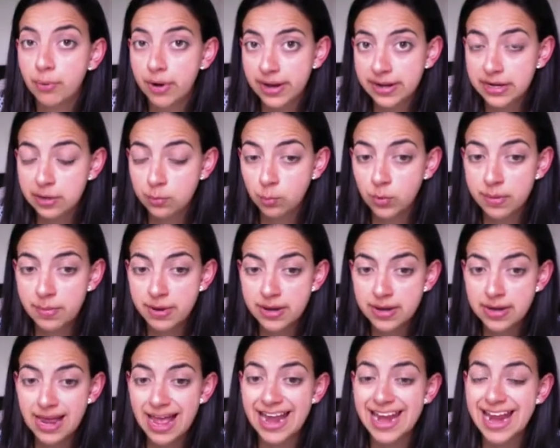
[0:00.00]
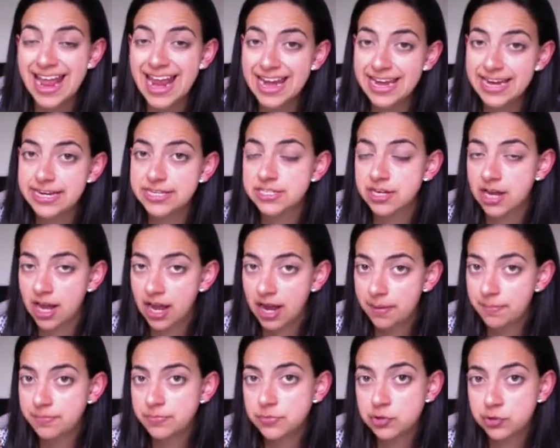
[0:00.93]
pregnant women at any
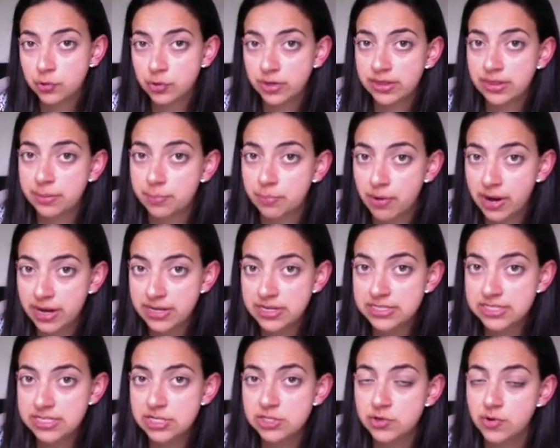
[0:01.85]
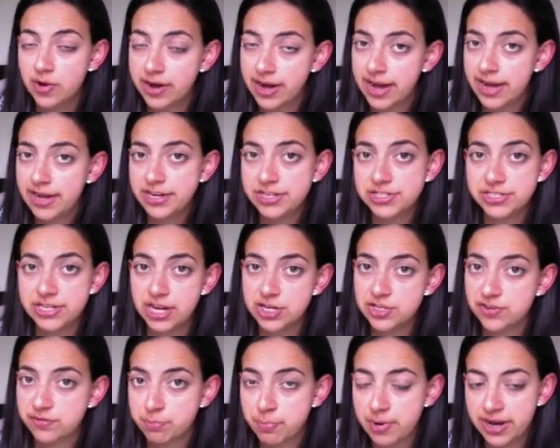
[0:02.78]
time during the pregnancy, so at any
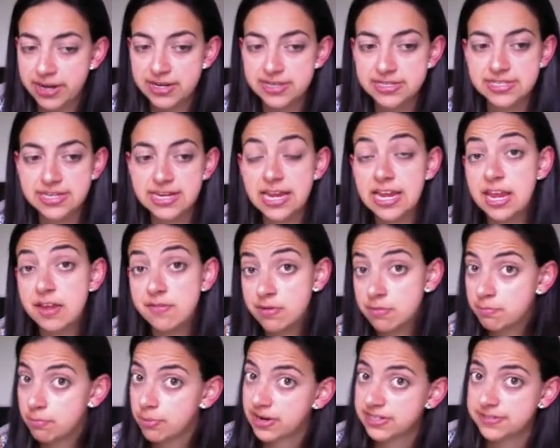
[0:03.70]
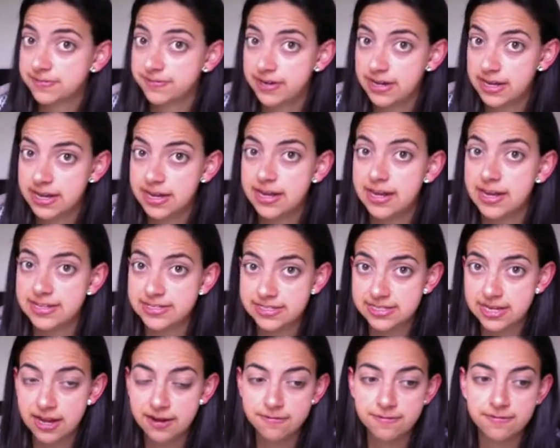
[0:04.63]
stage of pregnancy, even breastfeeding, is
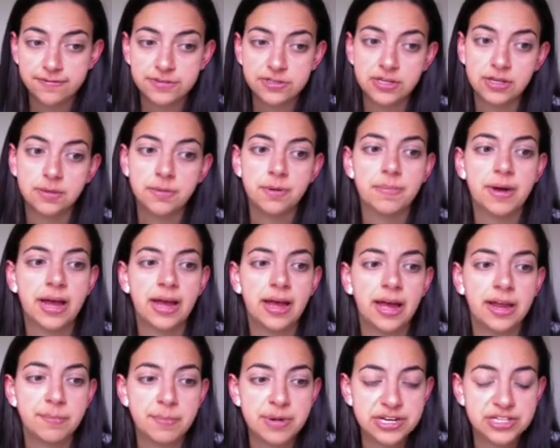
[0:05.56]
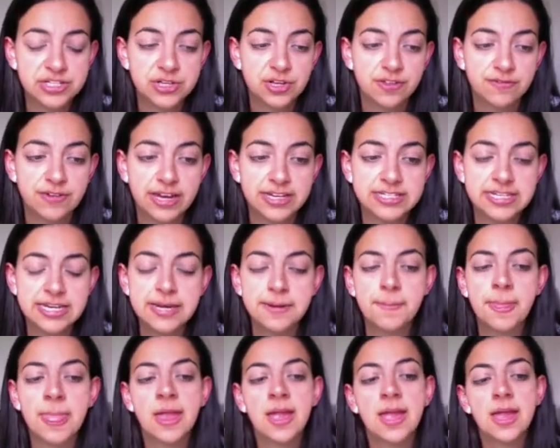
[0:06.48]
safe to administer the
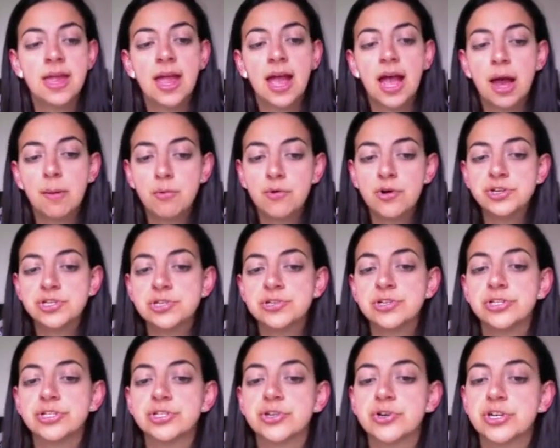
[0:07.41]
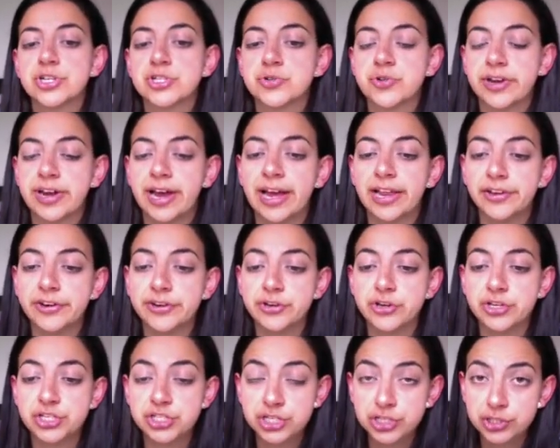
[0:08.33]
vaccine. Aboriginal and Torres Strait
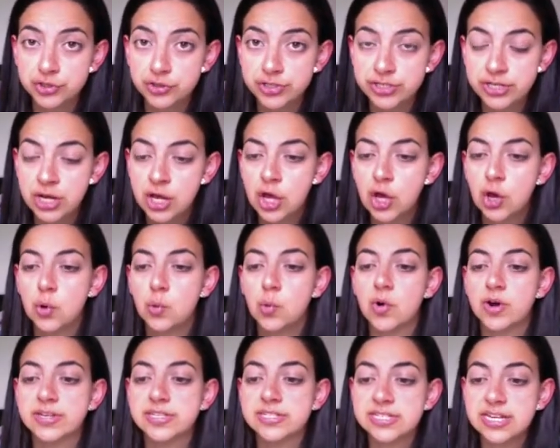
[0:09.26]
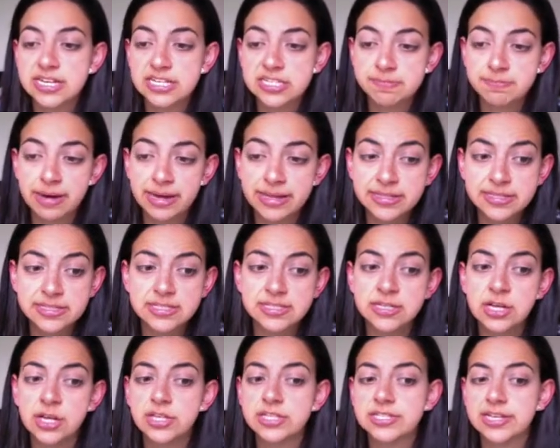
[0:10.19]
Islander children who are 6
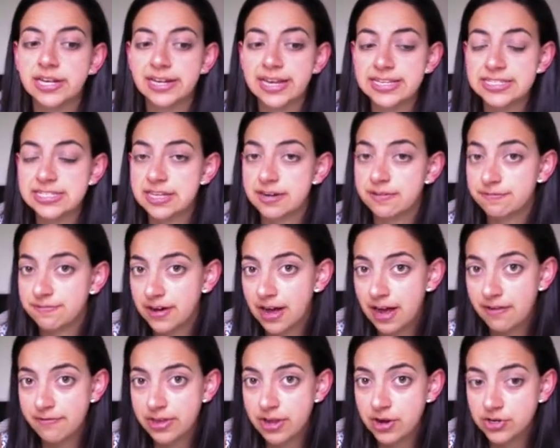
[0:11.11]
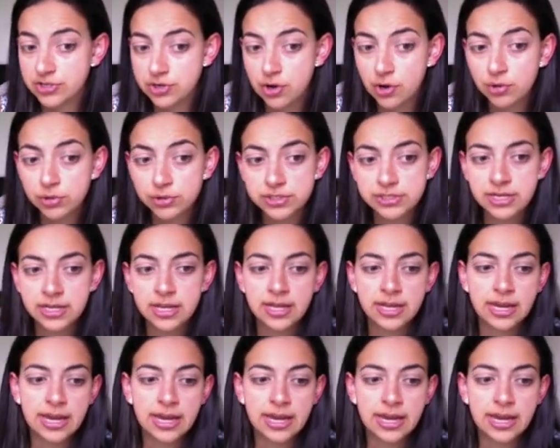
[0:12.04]
months to less than 5 years old.